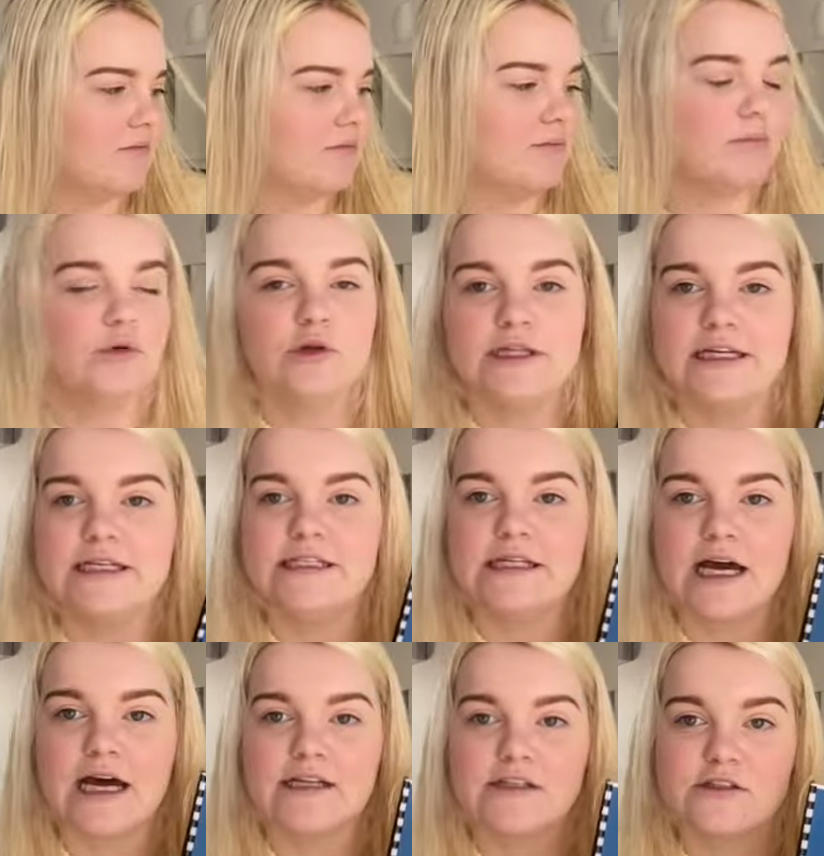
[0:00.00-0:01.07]
bullied
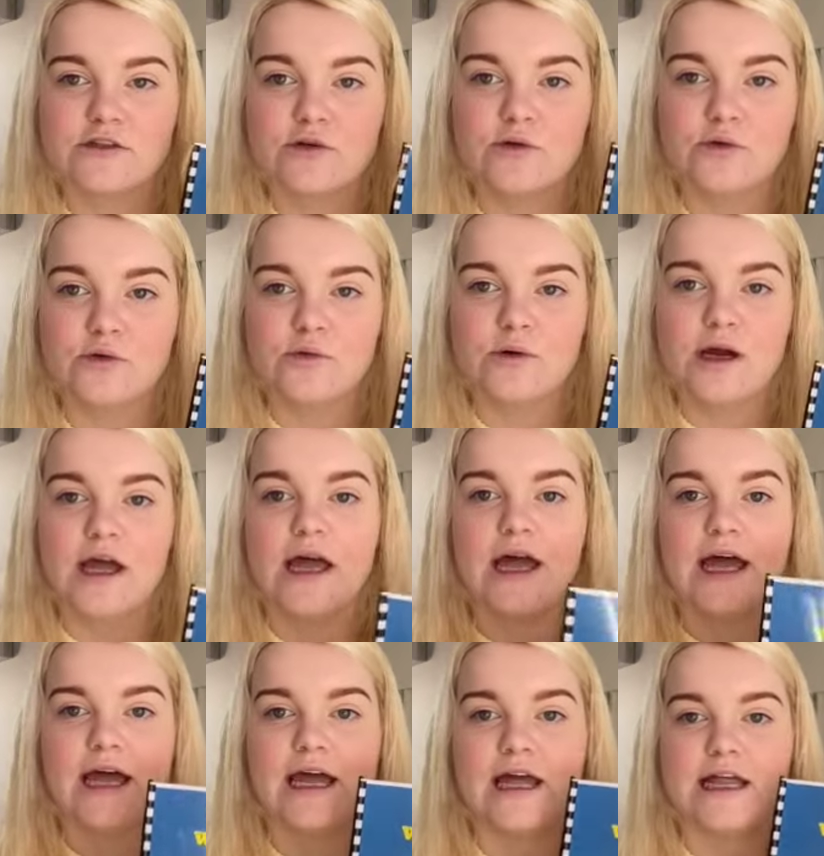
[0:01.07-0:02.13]
at school,
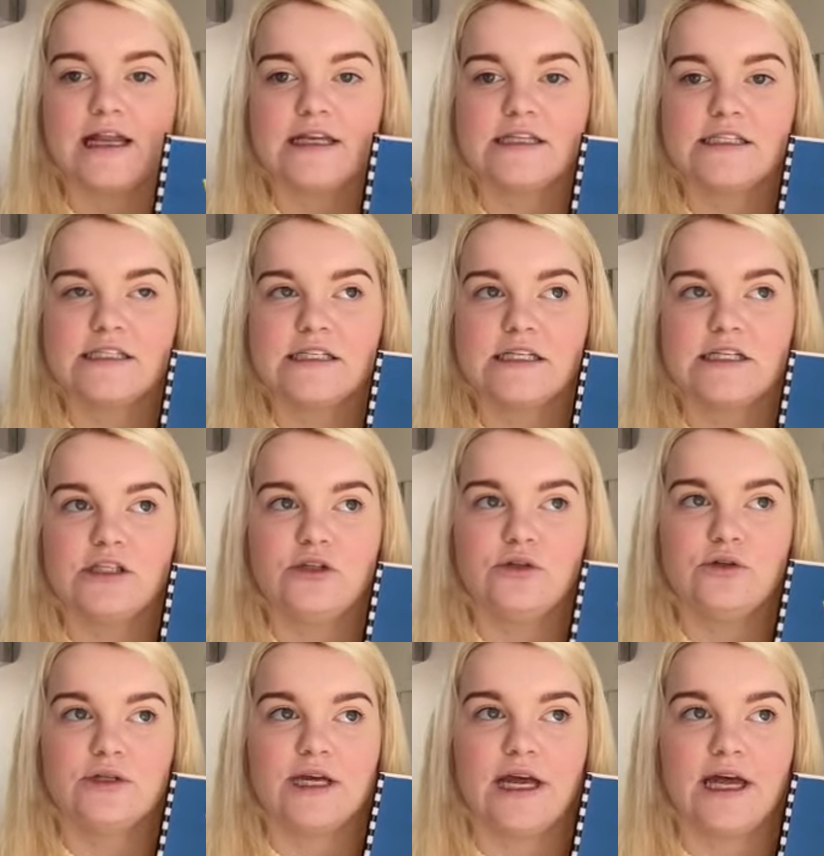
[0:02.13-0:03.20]
and you
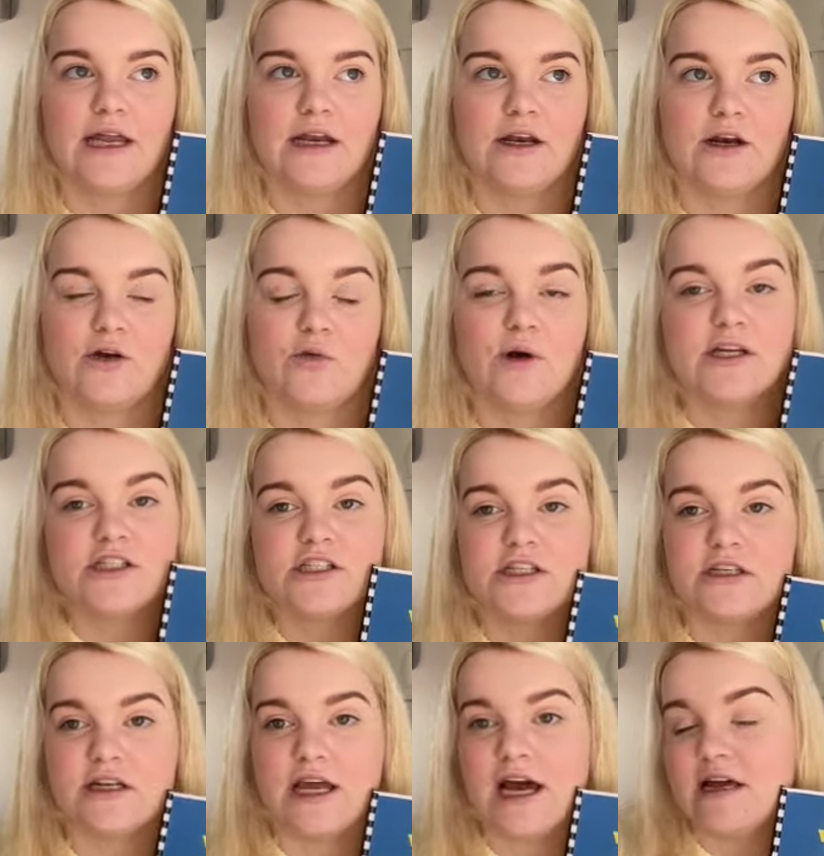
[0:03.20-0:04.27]
can question,
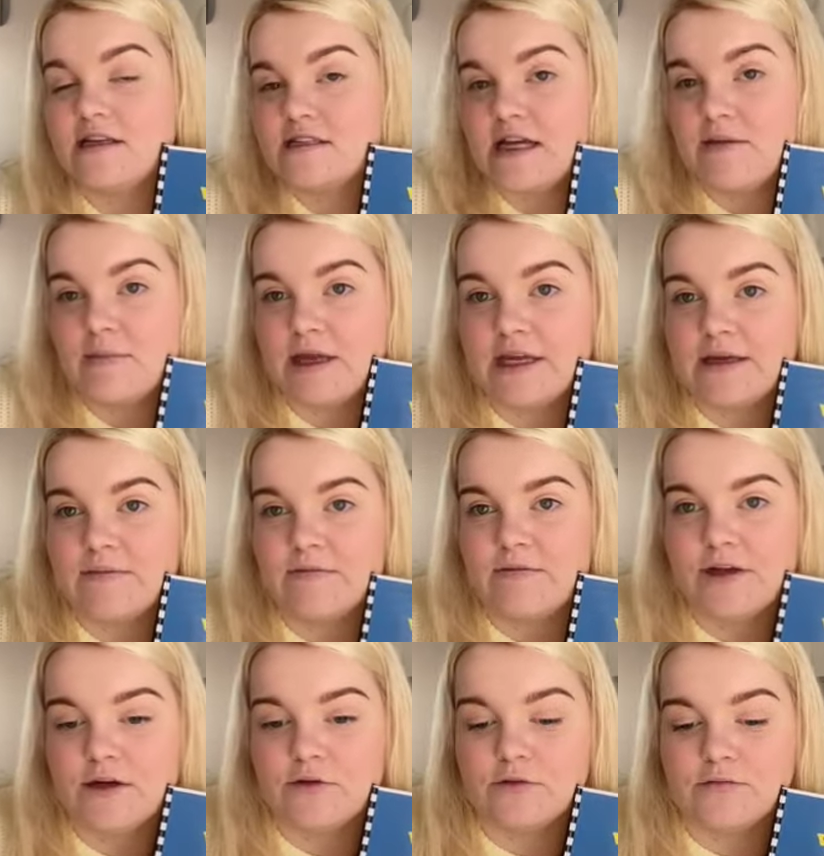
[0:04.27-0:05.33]
how does that make him
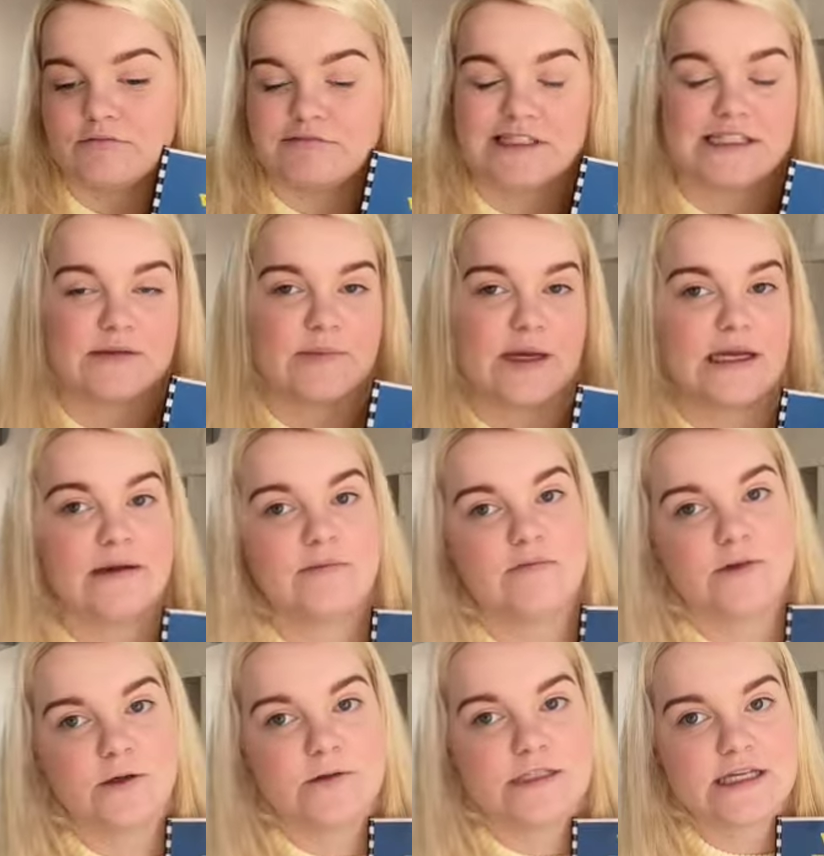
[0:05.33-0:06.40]
feel? Does it make him
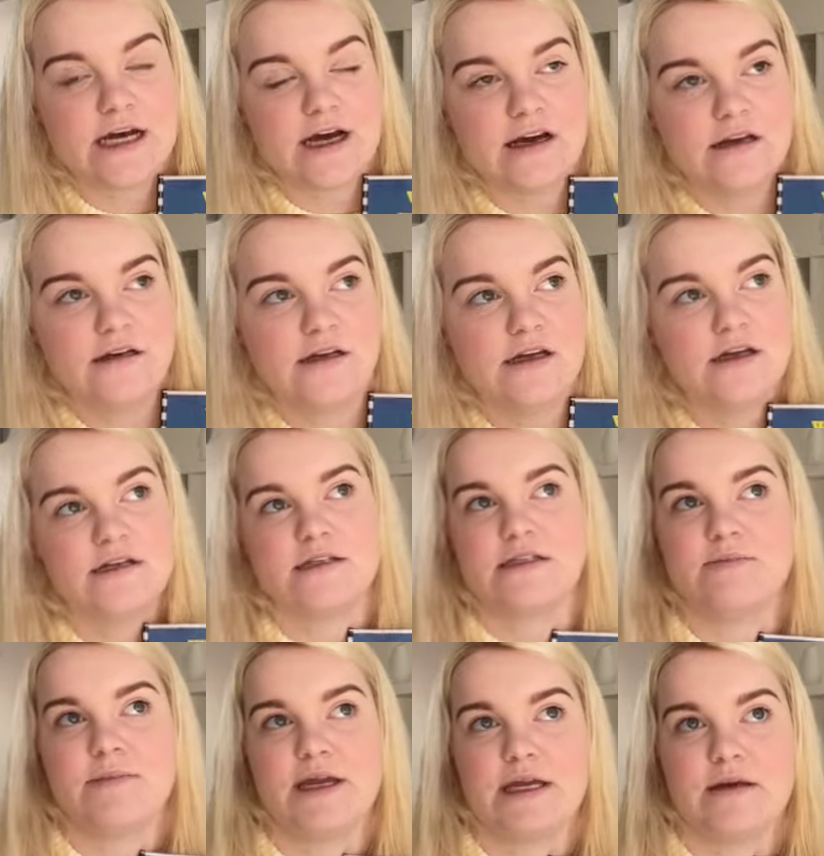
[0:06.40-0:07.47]
feel sad? Does it
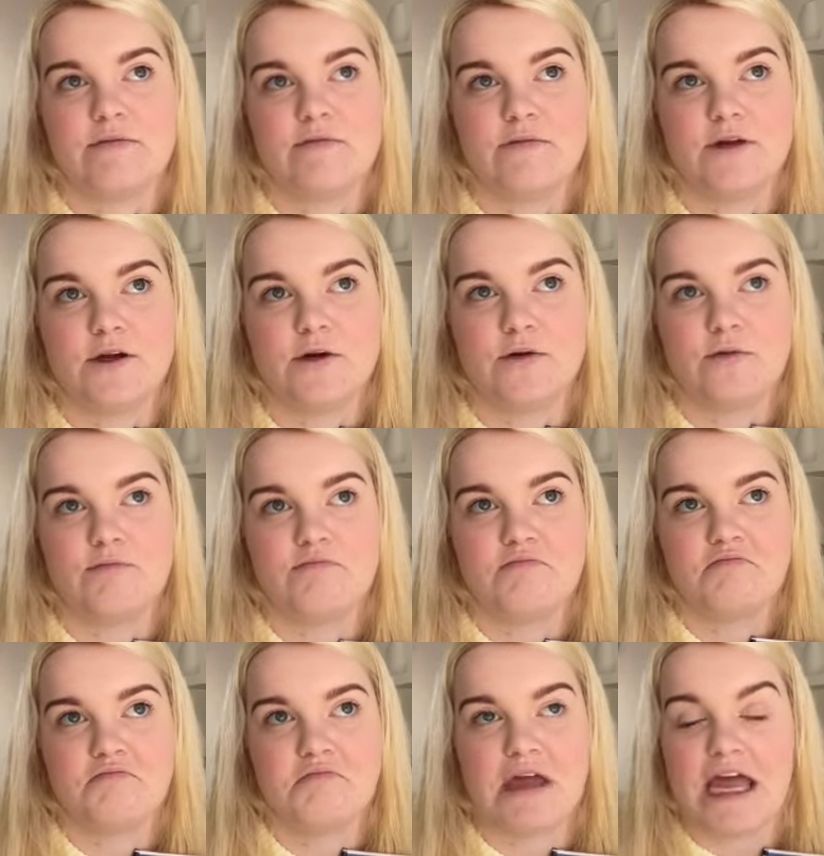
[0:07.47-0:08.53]
make him feel
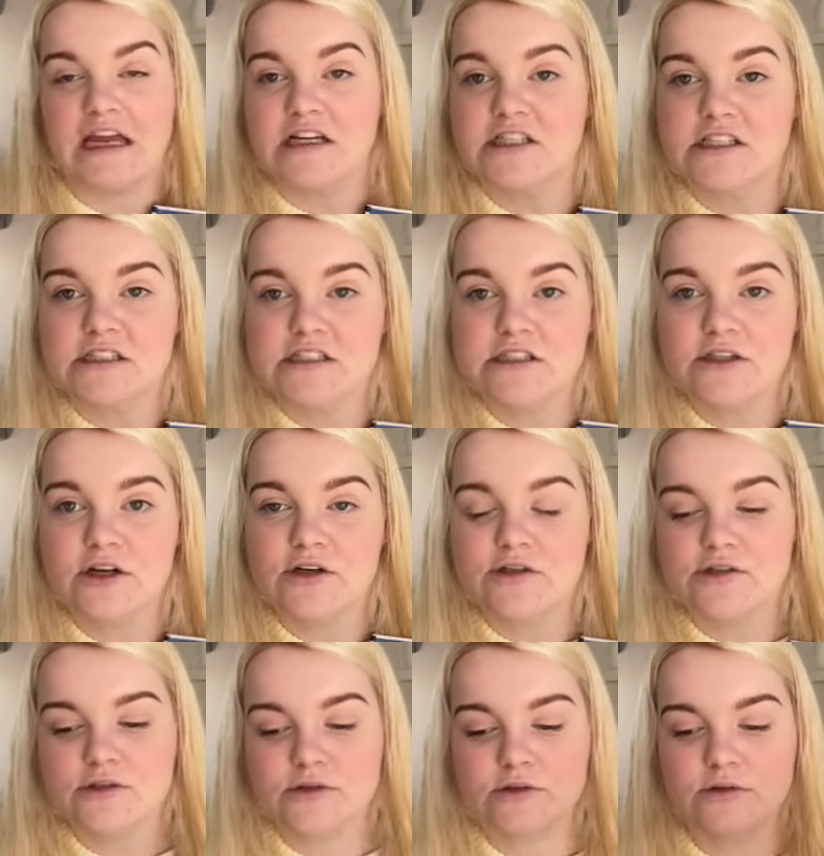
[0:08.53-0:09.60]
anxious to go to
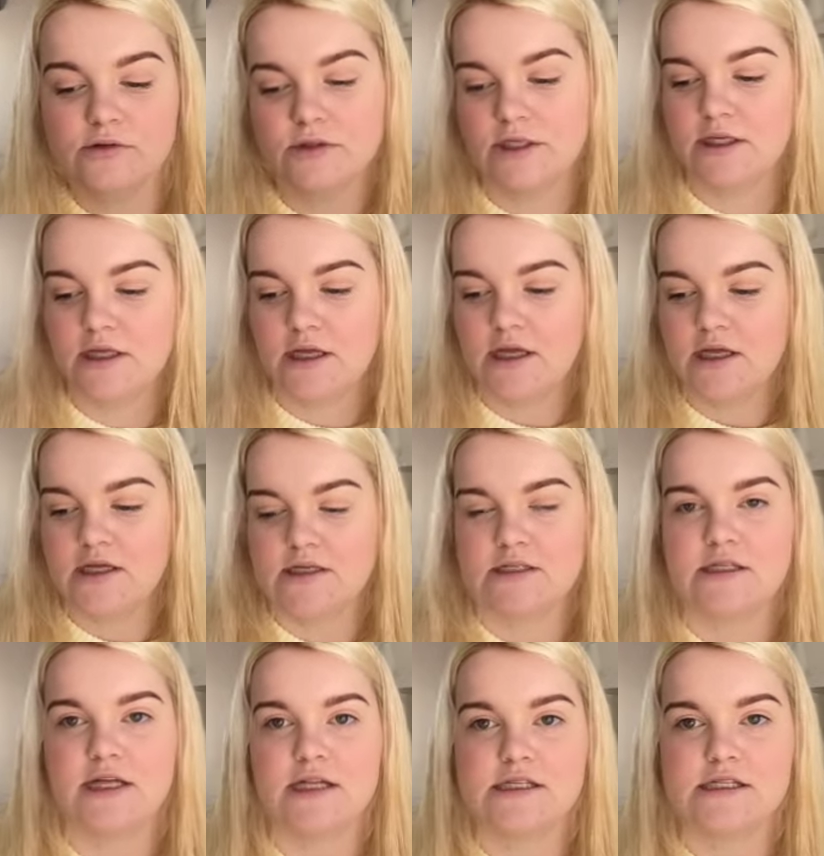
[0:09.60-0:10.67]
school? So
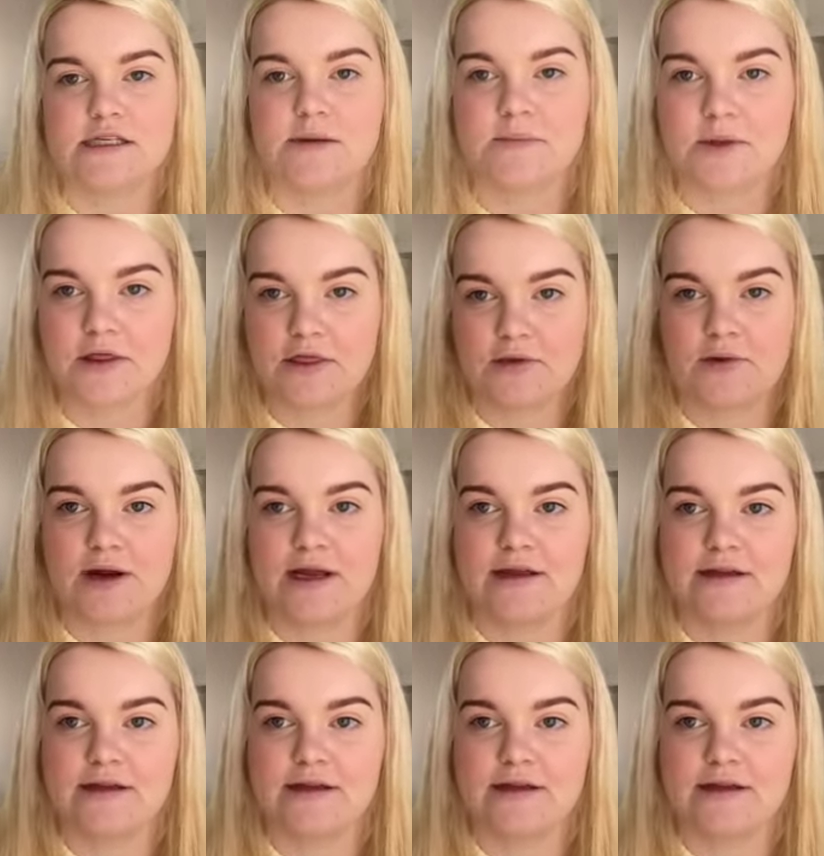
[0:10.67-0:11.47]
that's number 3.